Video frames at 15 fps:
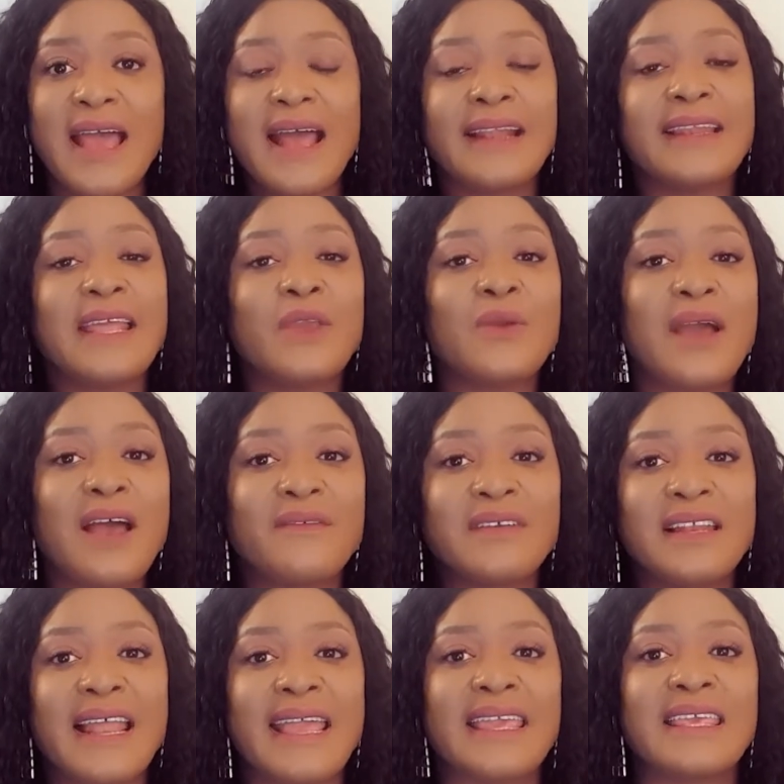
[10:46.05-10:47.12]
And then you have
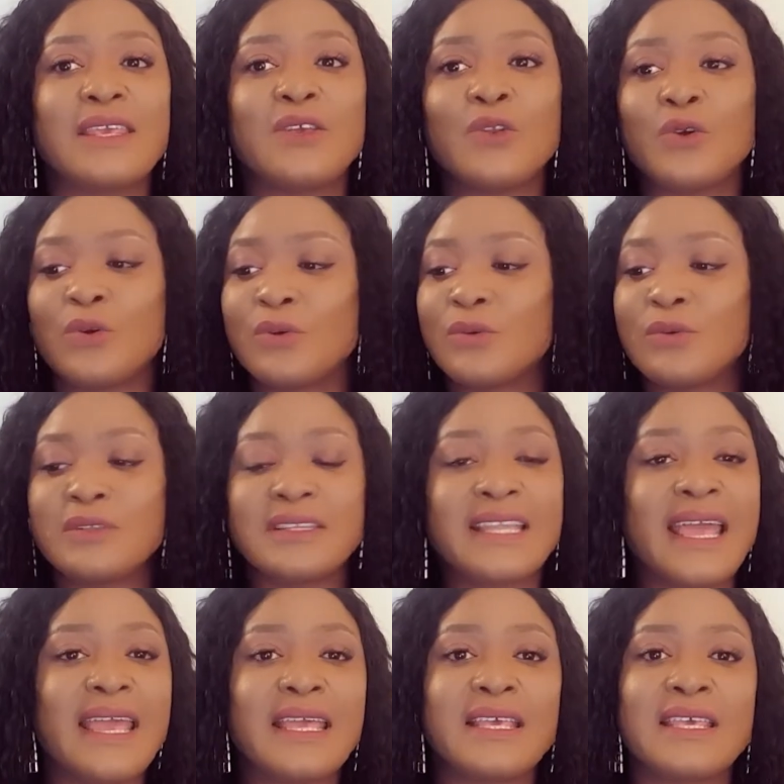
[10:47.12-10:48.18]
it like, you know,
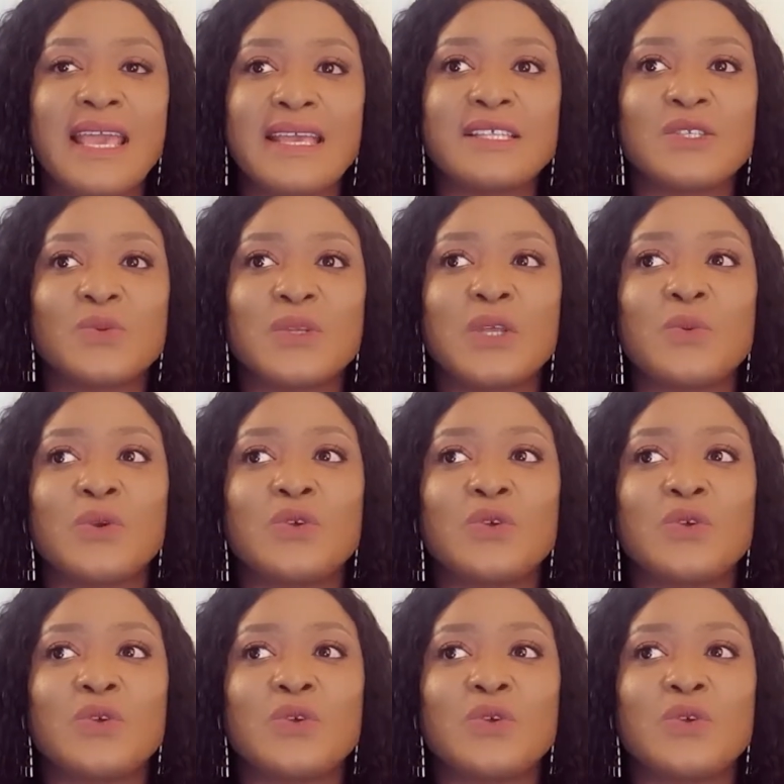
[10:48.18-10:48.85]
there here in Sweden,